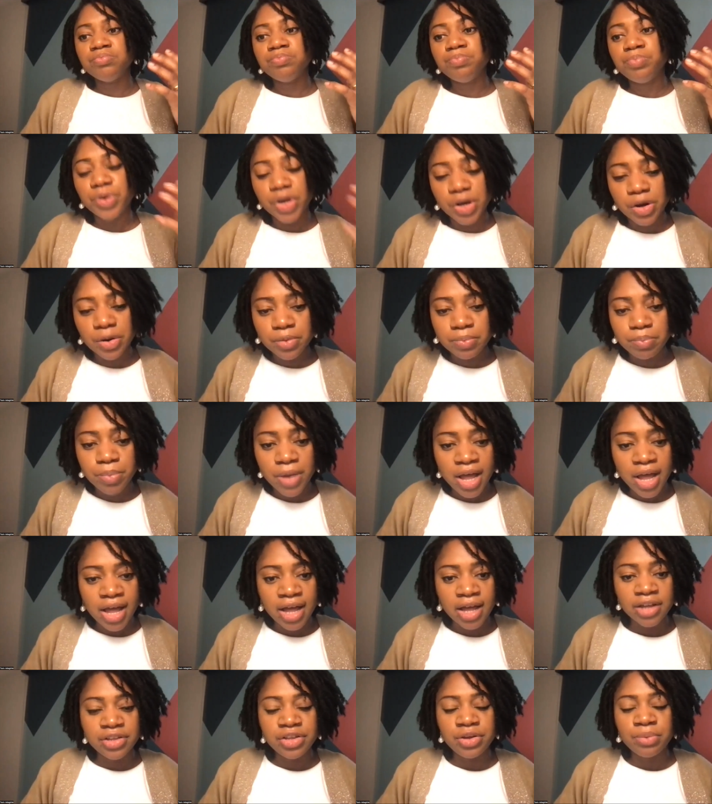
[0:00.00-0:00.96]
per
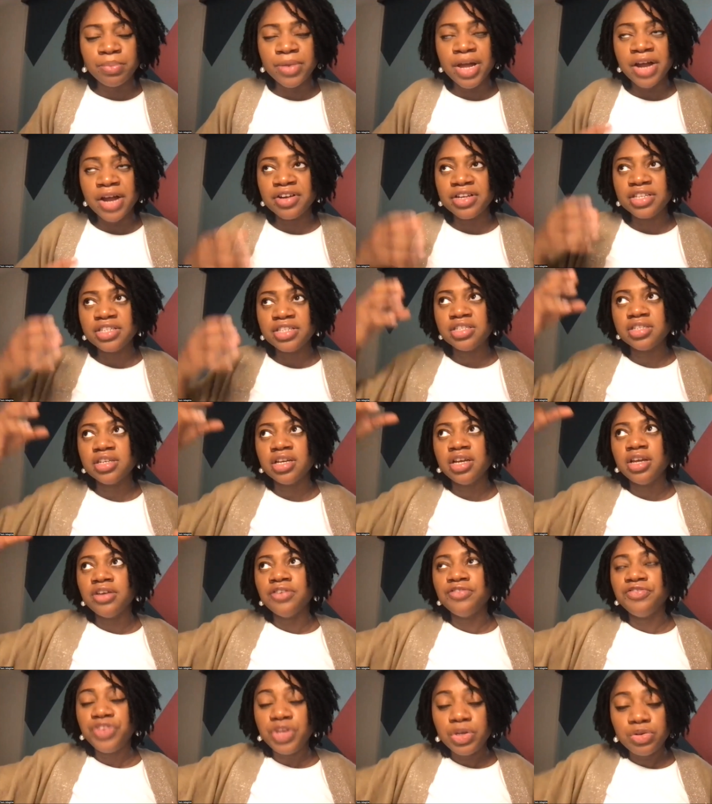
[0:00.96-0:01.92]
uh, your marriage
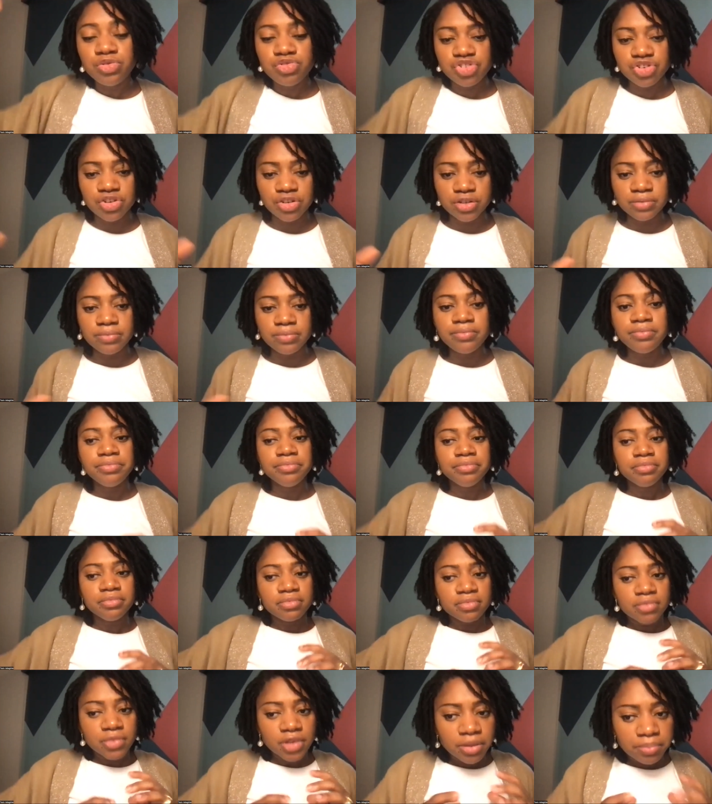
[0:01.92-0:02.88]
future
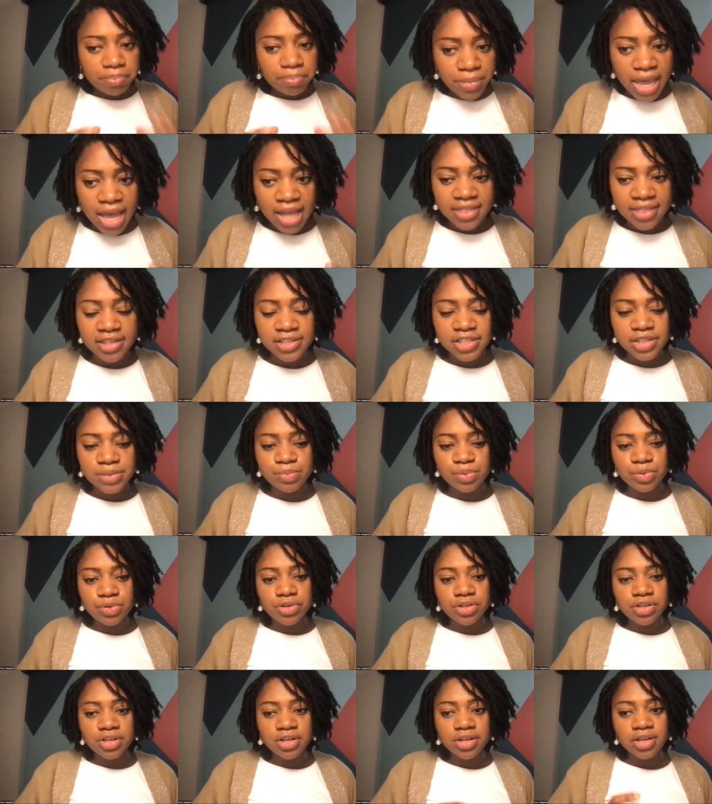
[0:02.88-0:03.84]
get this
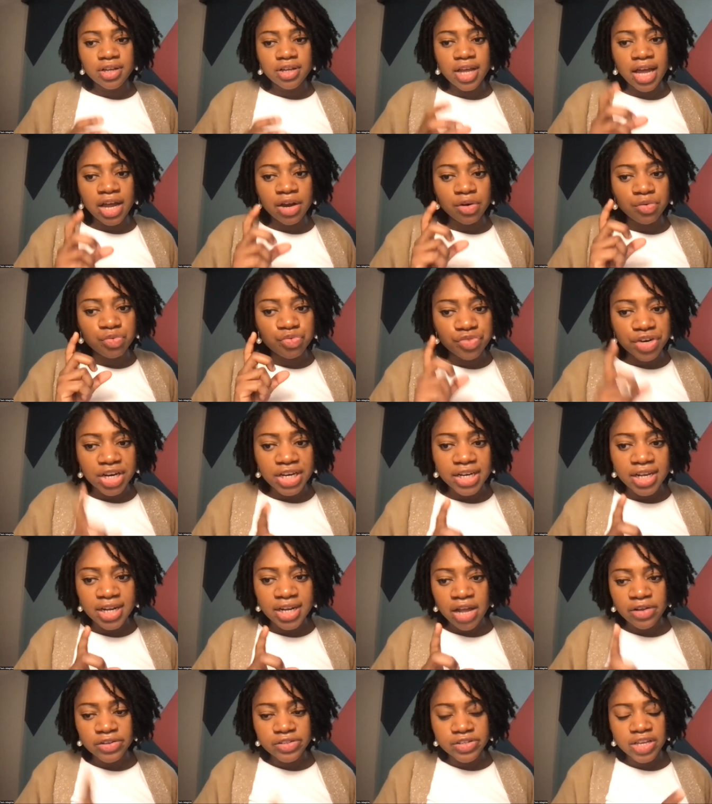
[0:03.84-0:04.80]
book uh, read
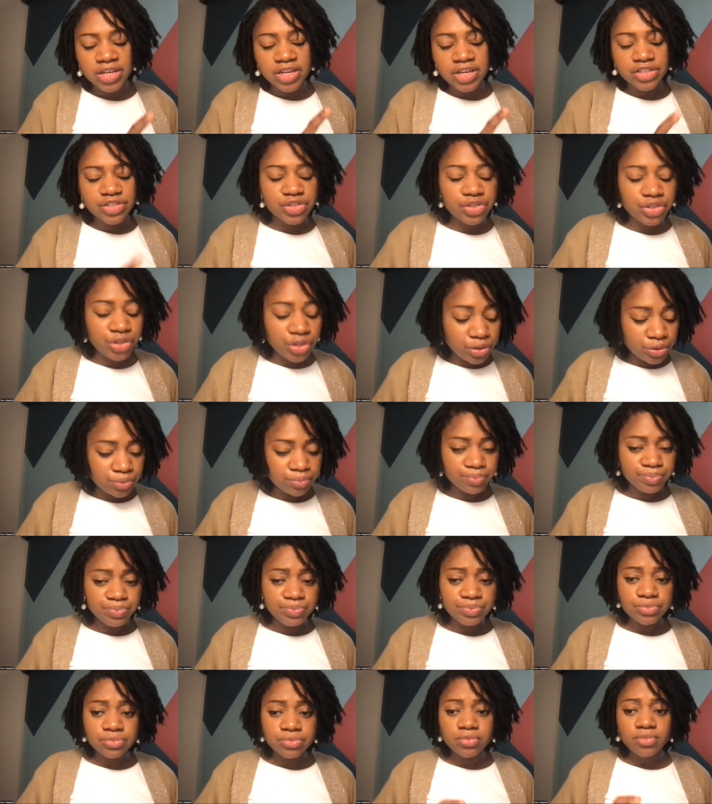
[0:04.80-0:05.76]
it i'll send it to you
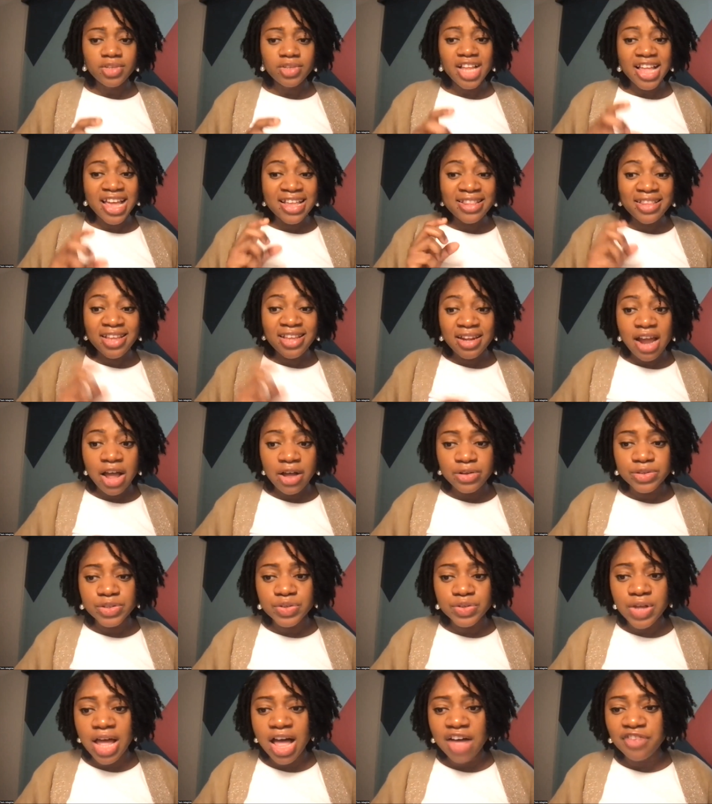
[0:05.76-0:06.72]
and then I
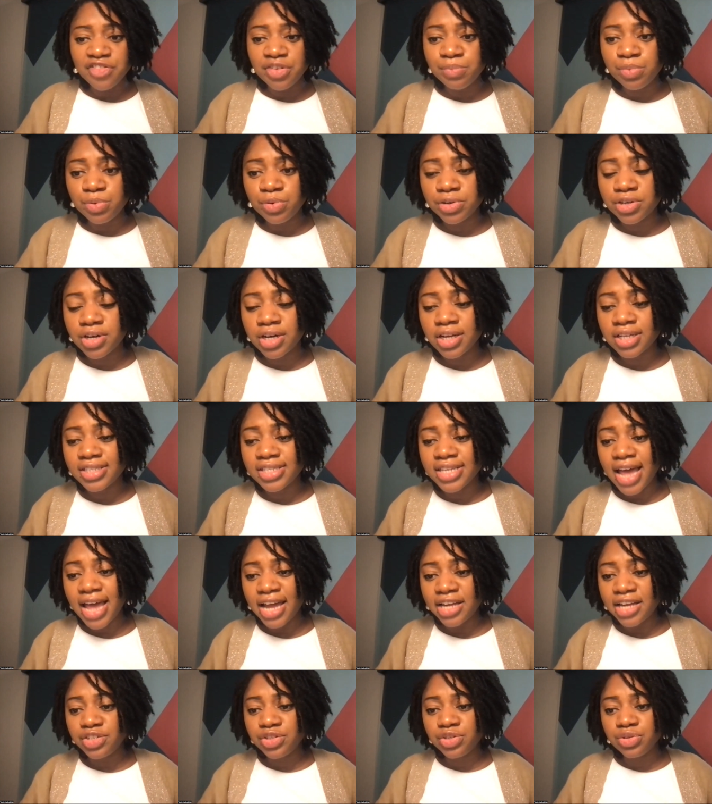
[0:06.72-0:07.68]
also have a book
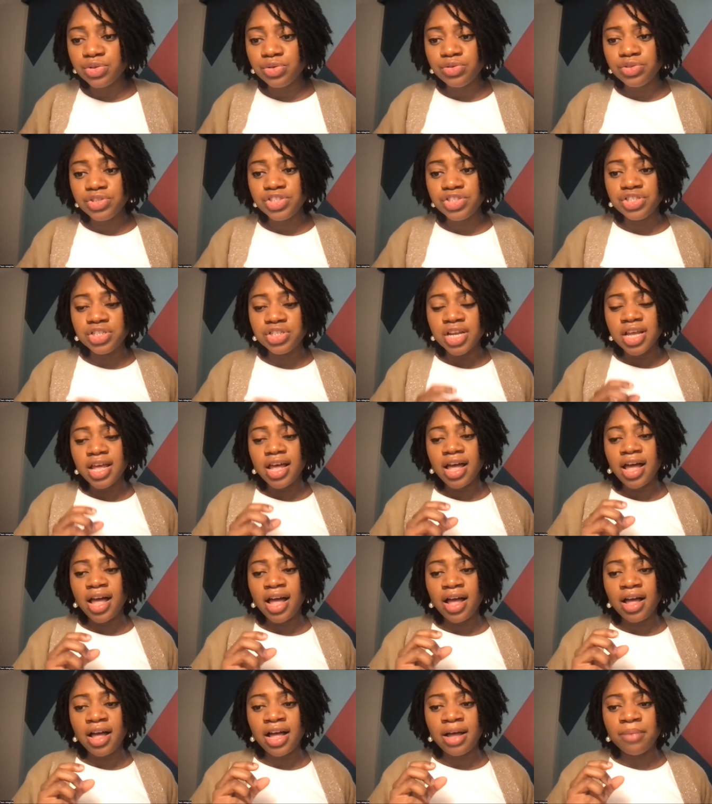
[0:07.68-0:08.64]
titled
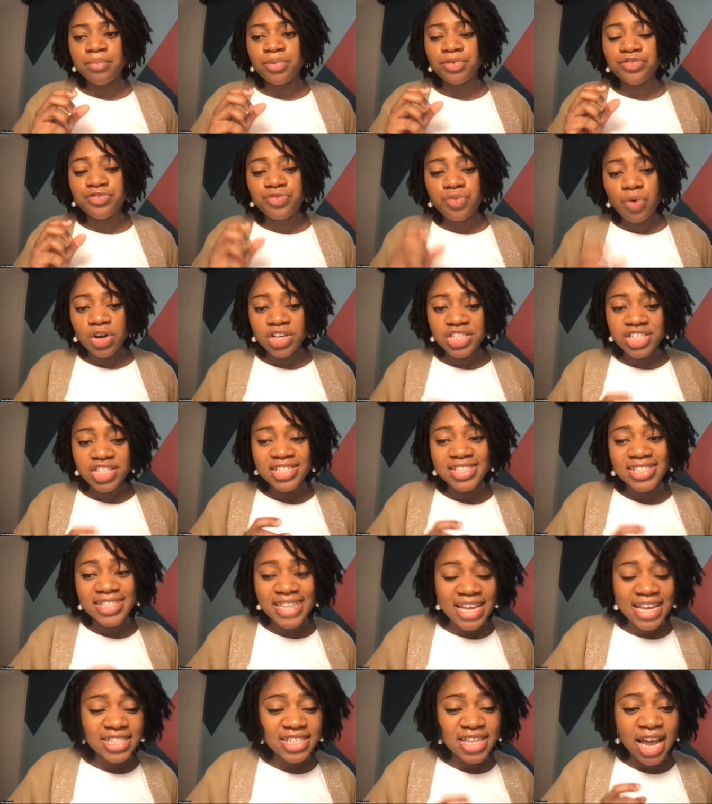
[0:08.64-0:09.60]
uh, uh, Before She
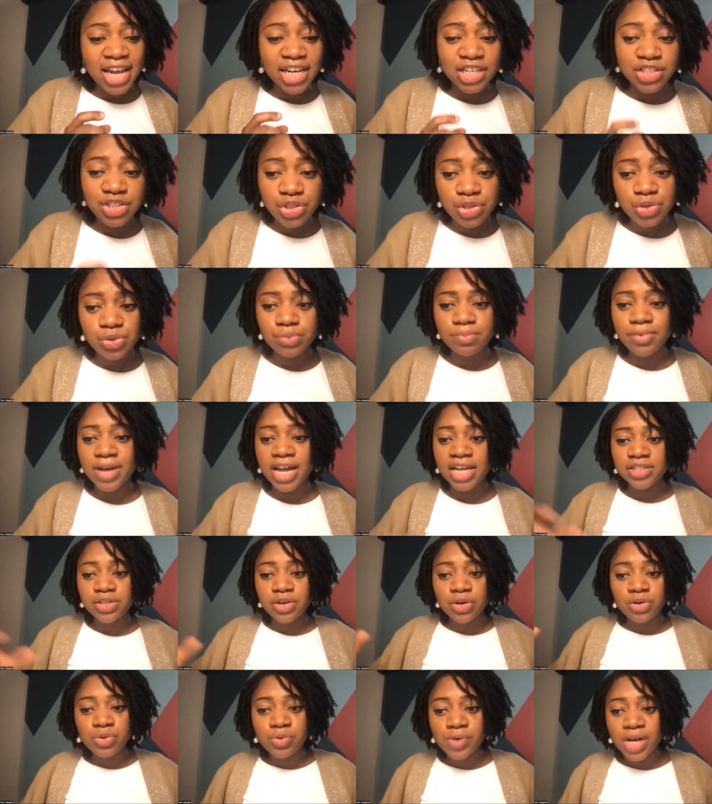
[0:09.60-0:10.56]
Says I Do by
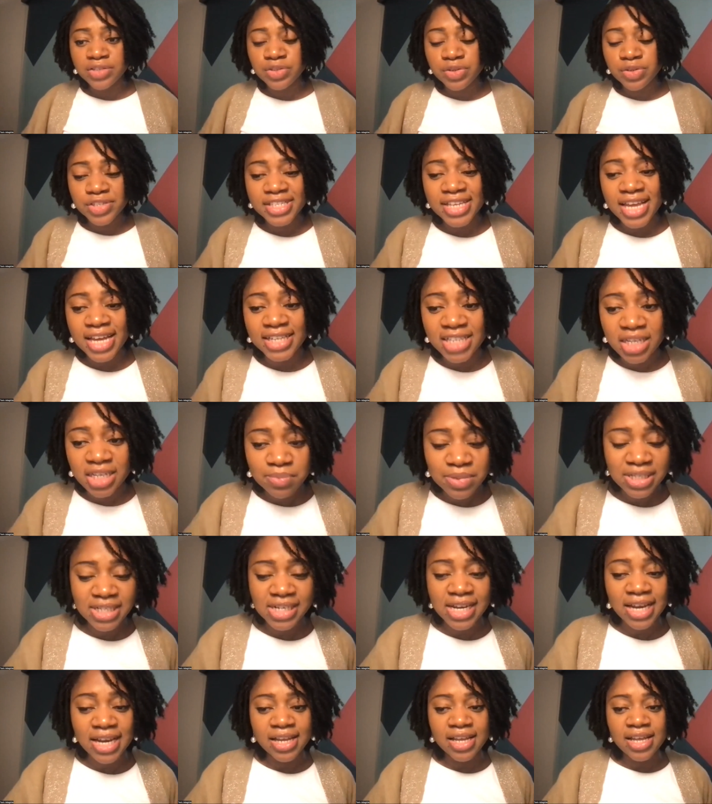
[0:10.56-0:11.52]
Oluwatosin
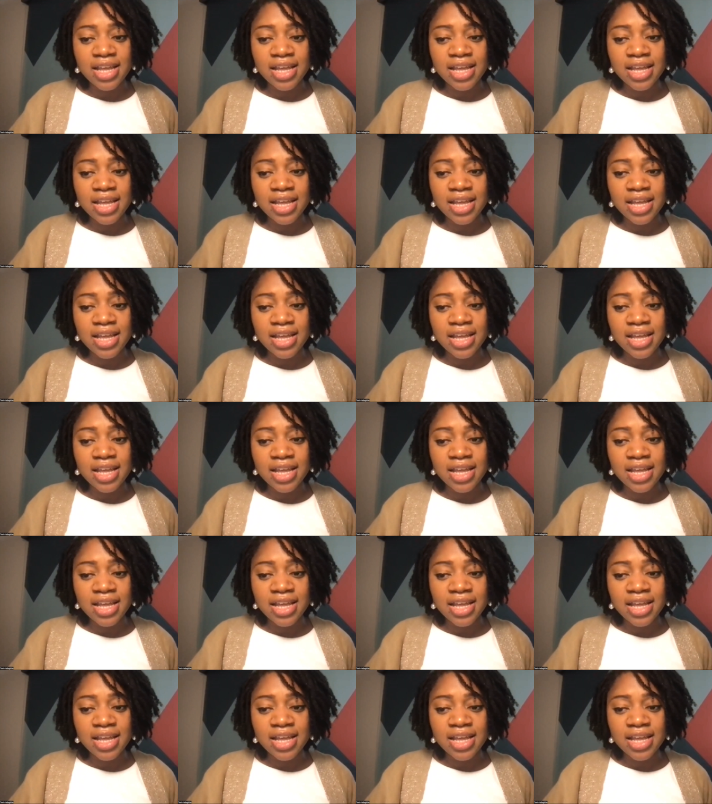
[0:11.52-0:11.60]
Adegbite,